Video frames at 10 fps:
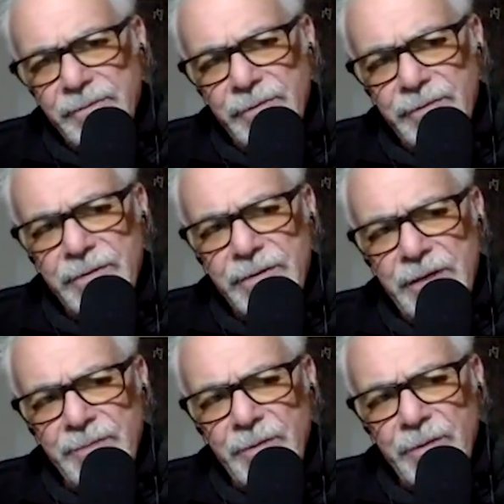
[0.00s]
but
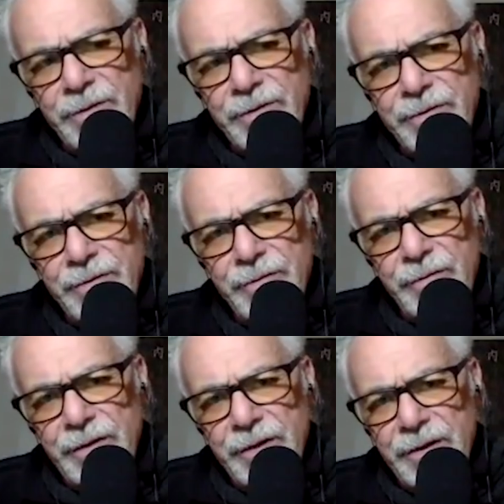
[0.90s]
tell me what you
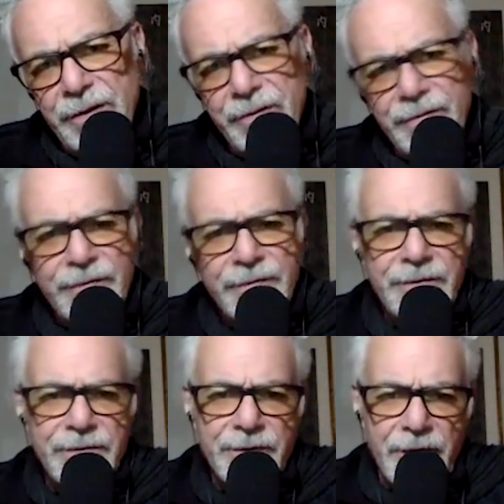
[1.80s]
think the
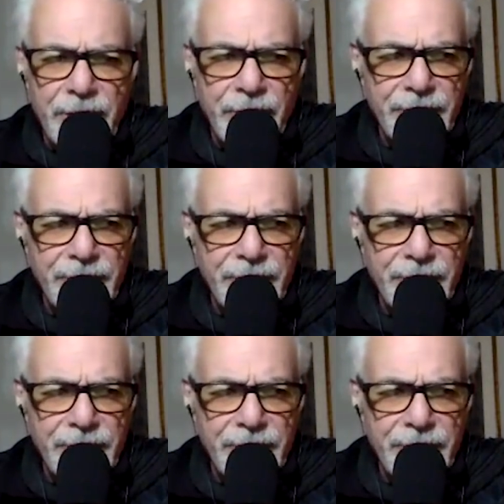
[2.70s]
differences are,